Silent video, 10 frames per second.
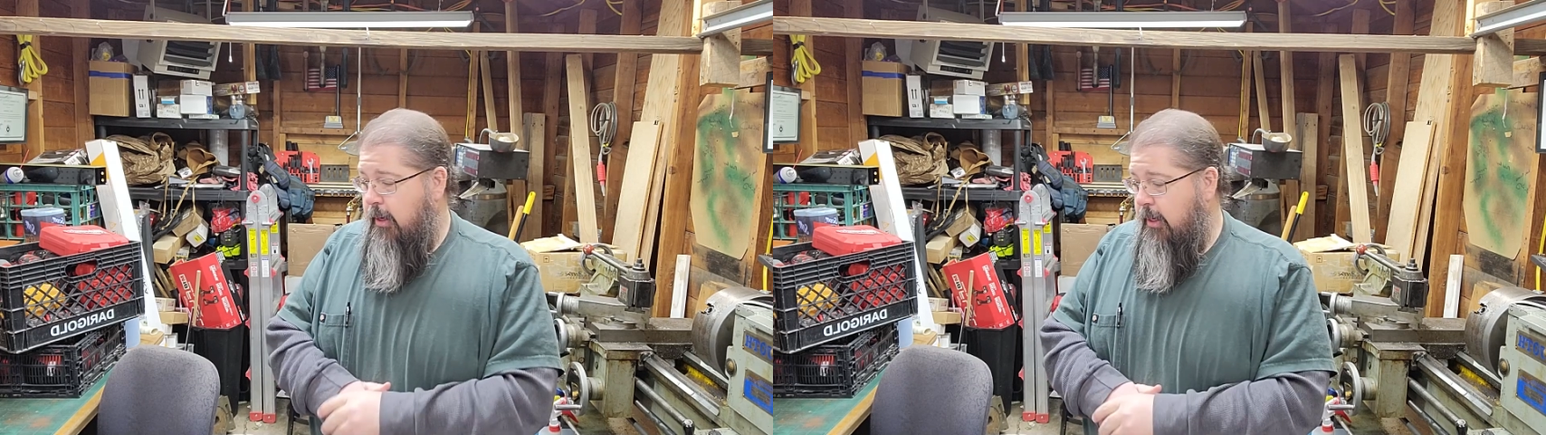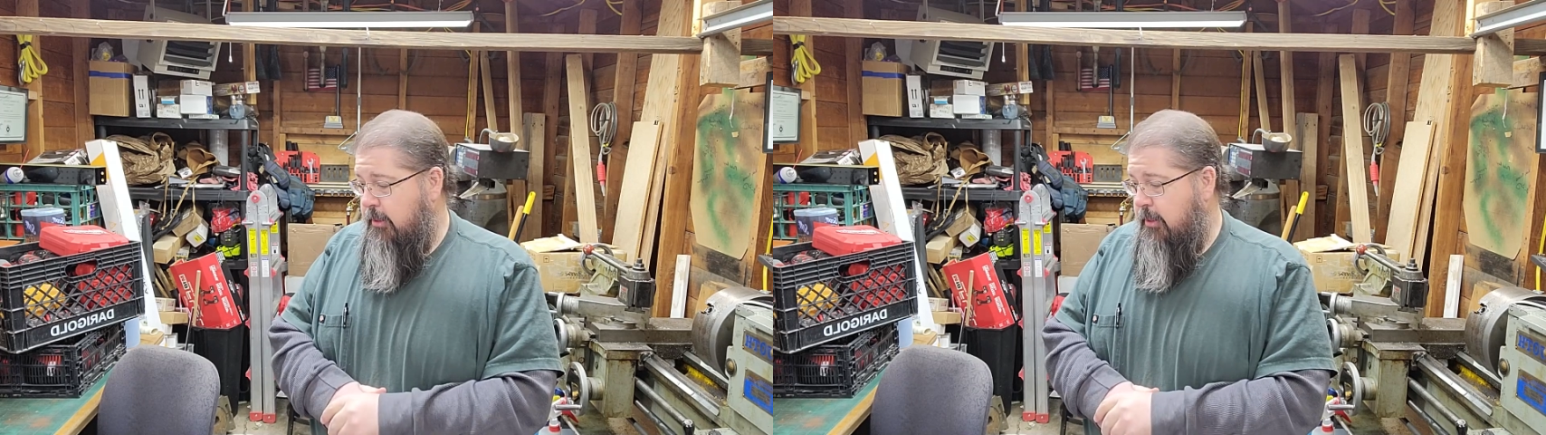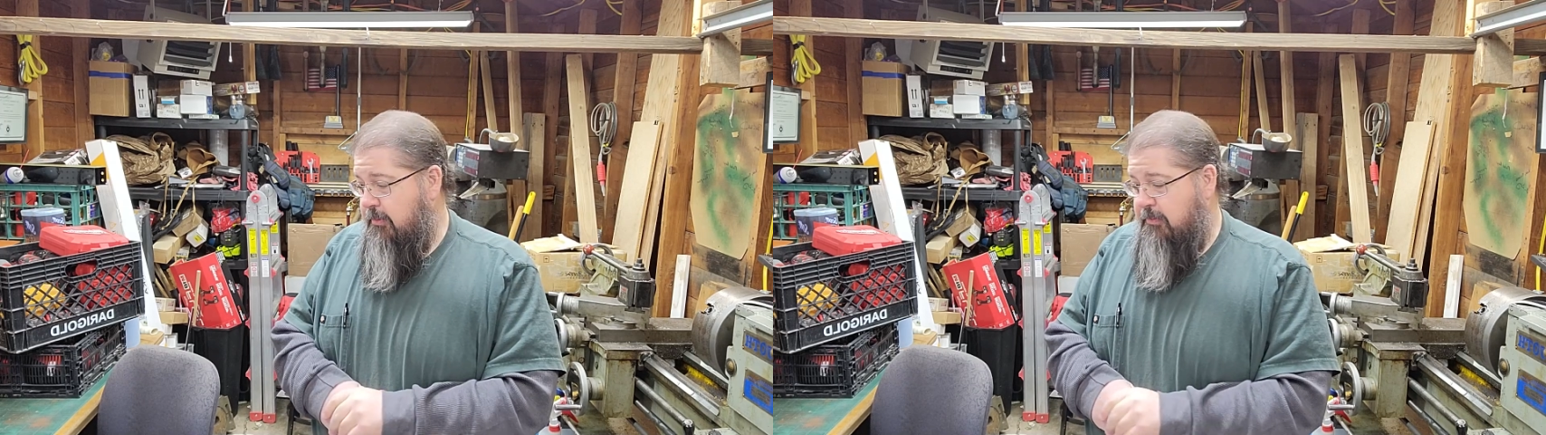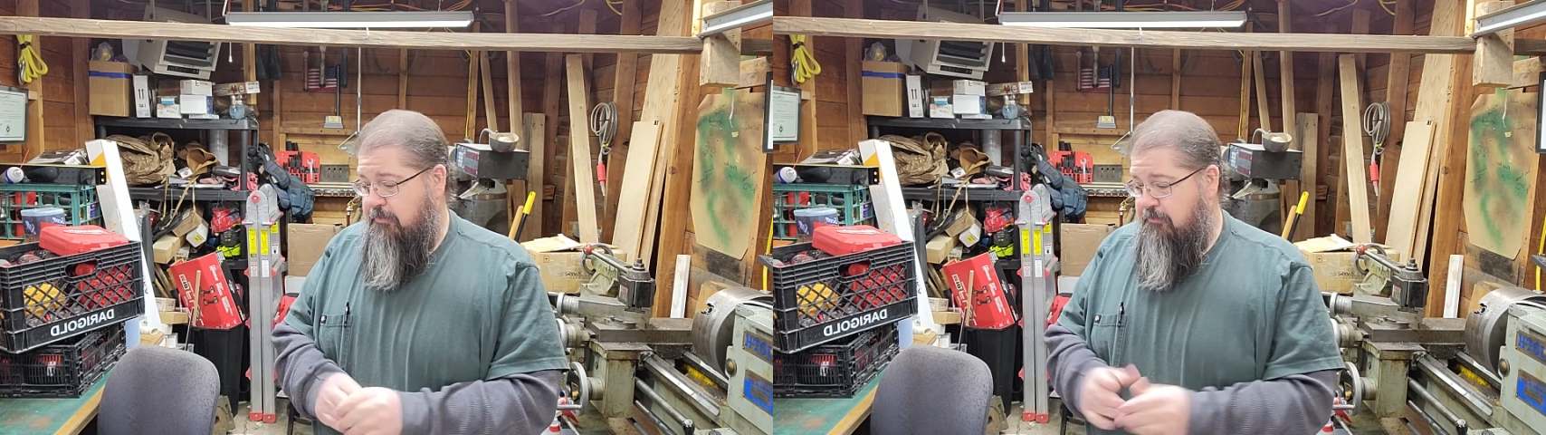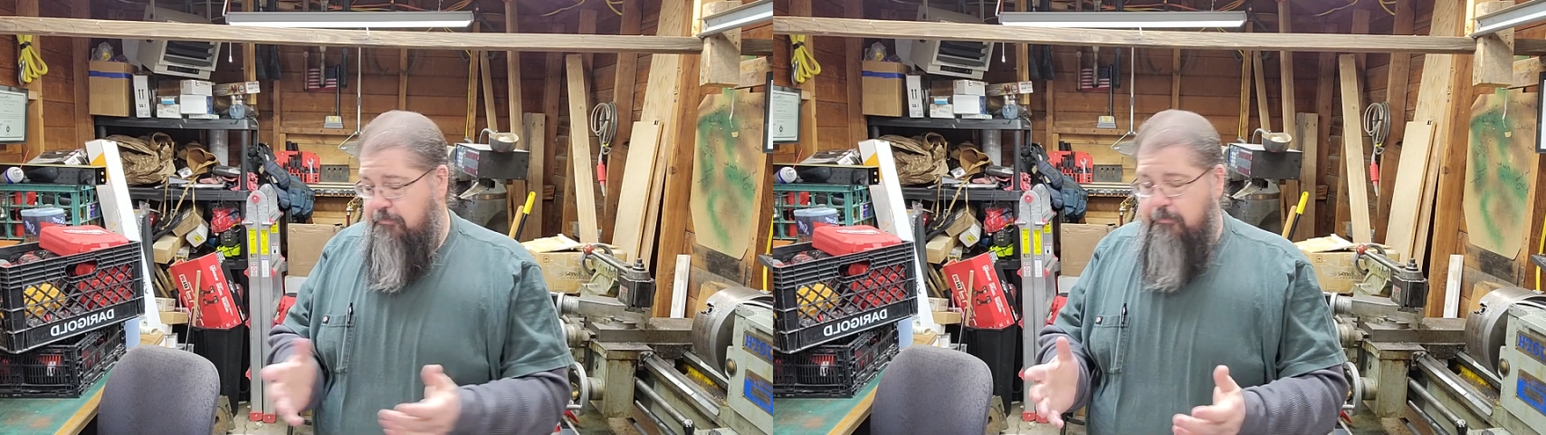
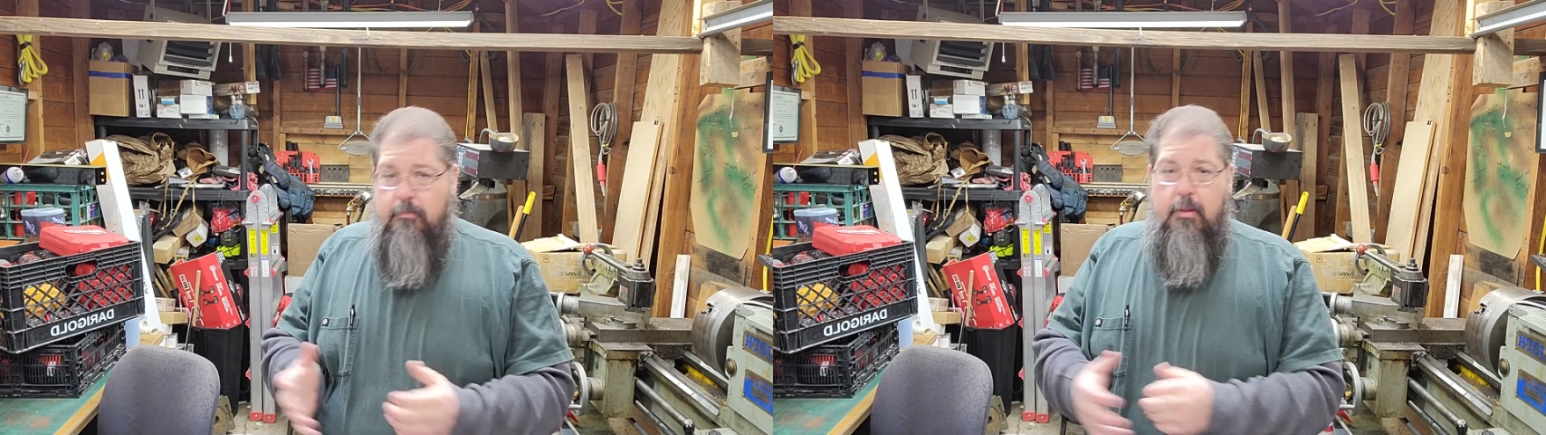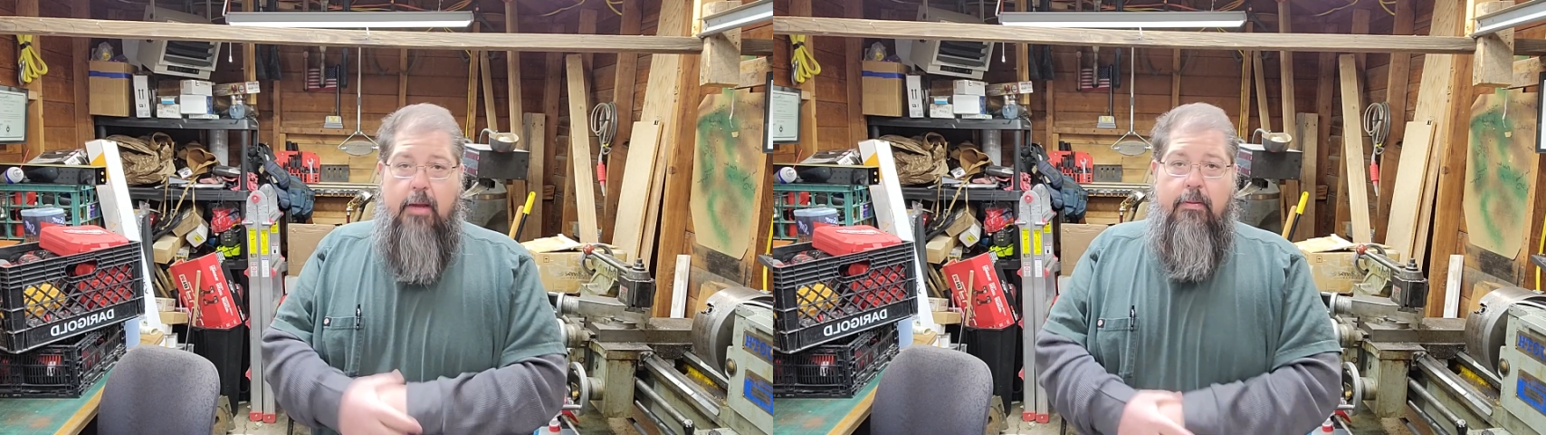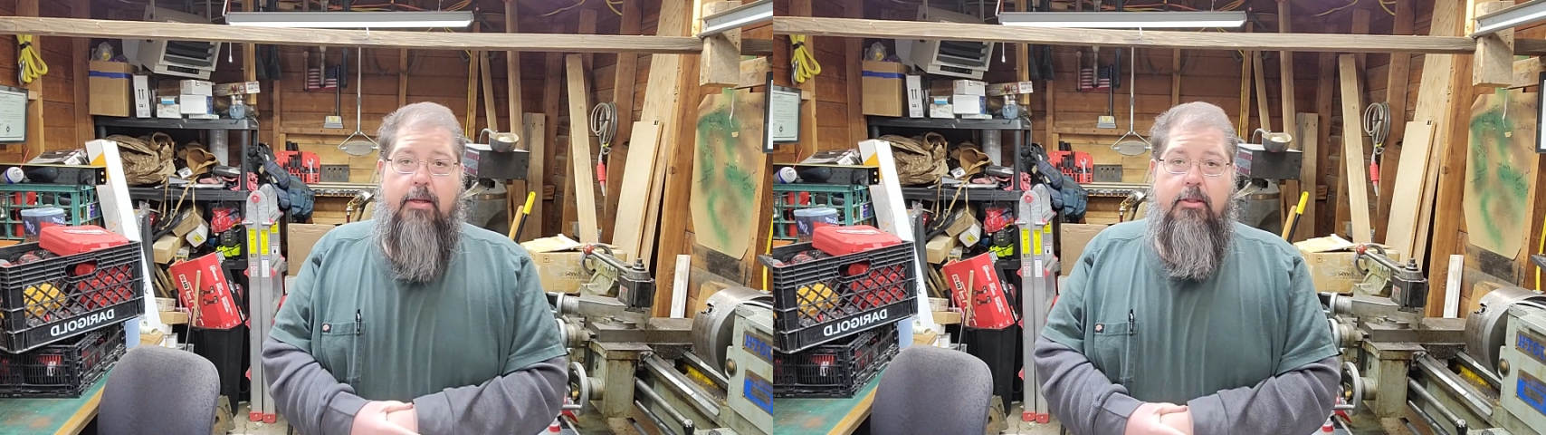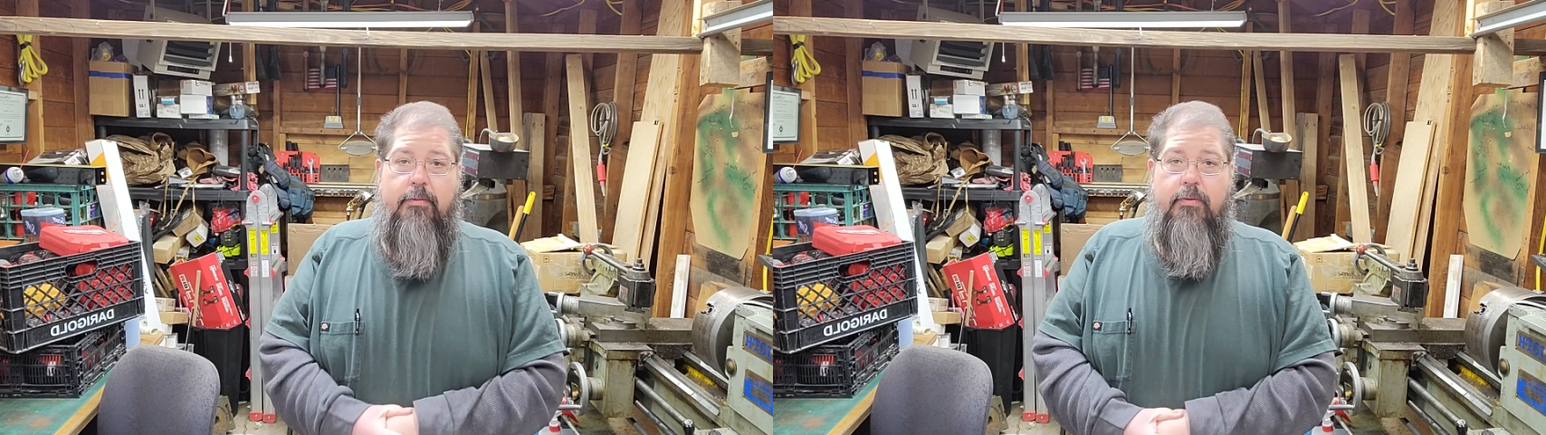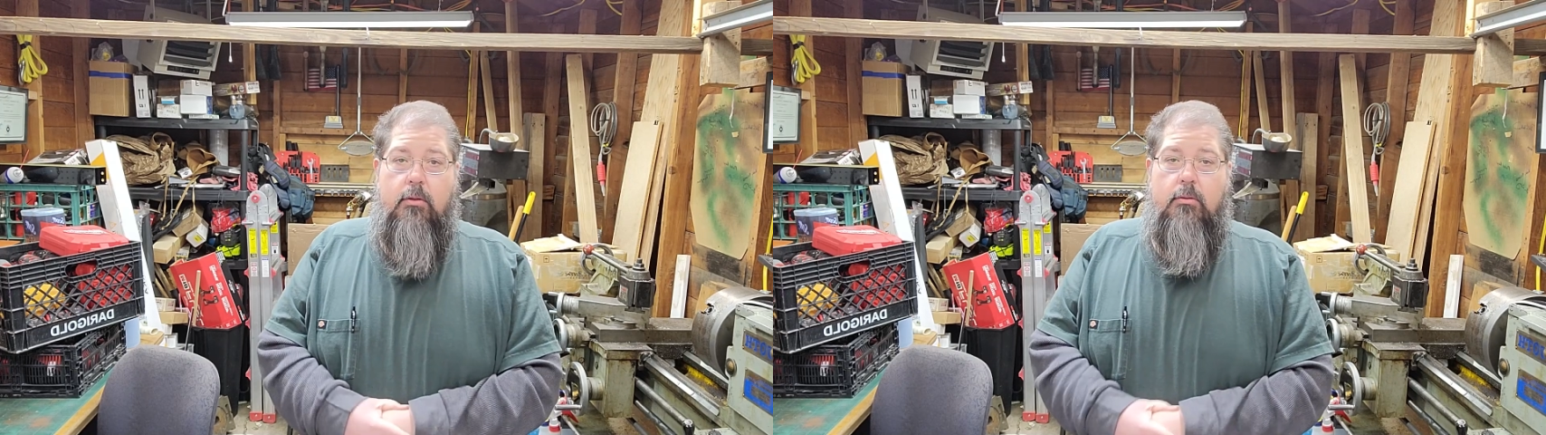It's not that
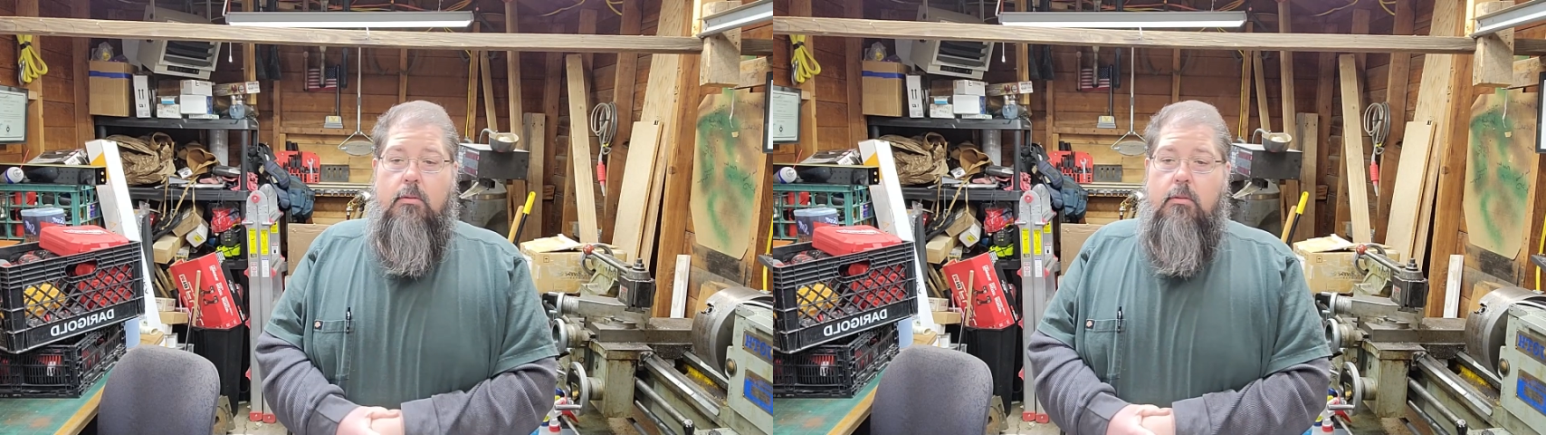difficult.